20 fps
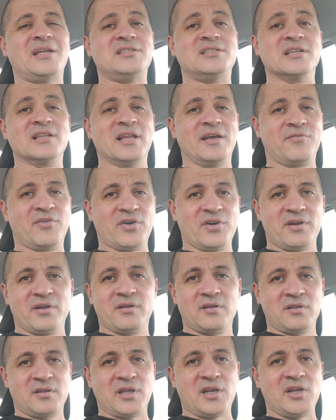they
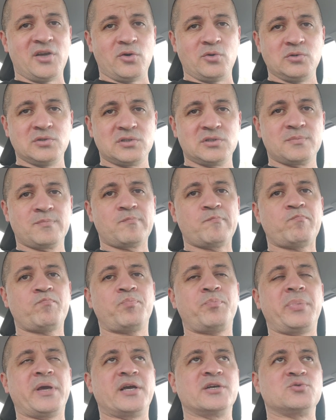delivered the news
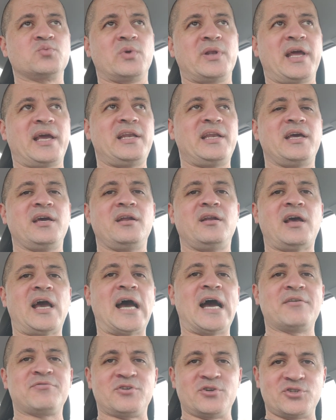because when they did
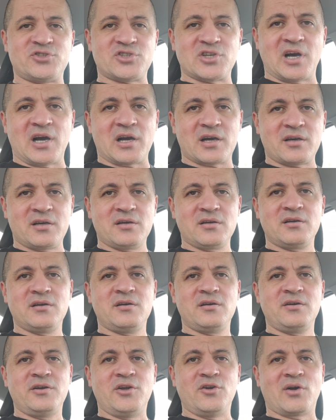Aftershock,
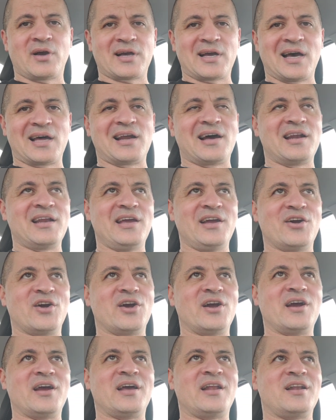you know, I got on
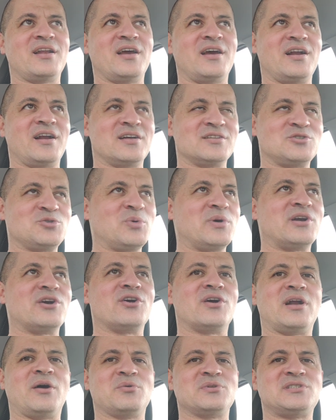here and, and on
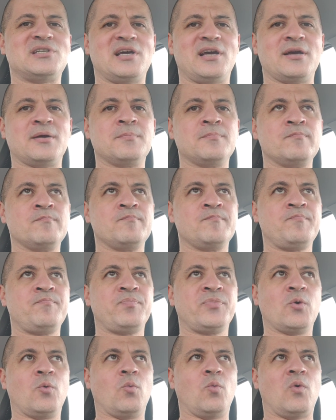Twitter and I was saying,
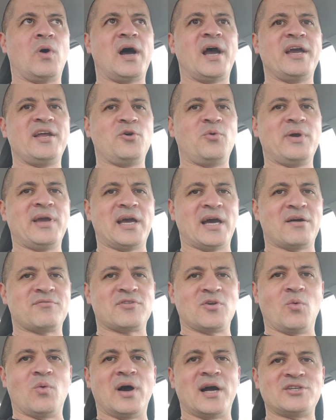why do we
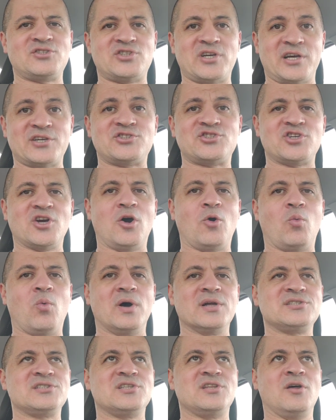have to watch that show?
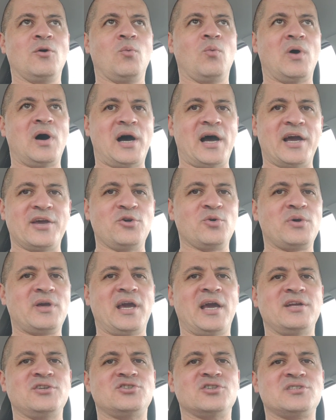What's the why? You
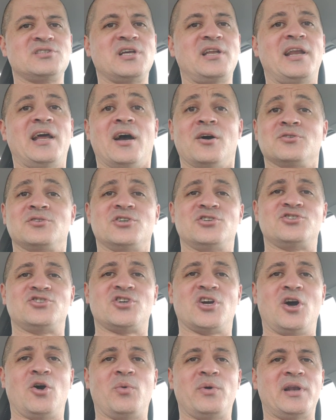can't just announce a
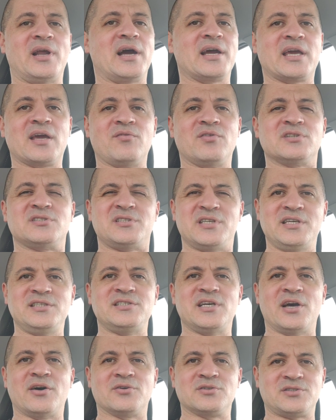show and not give us
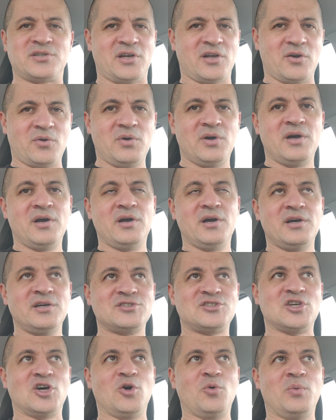details, you know?
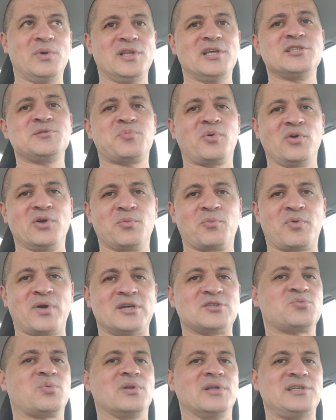So when this pre
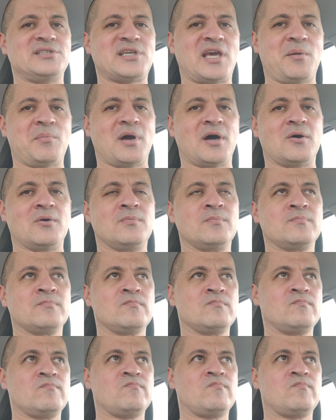press release came out,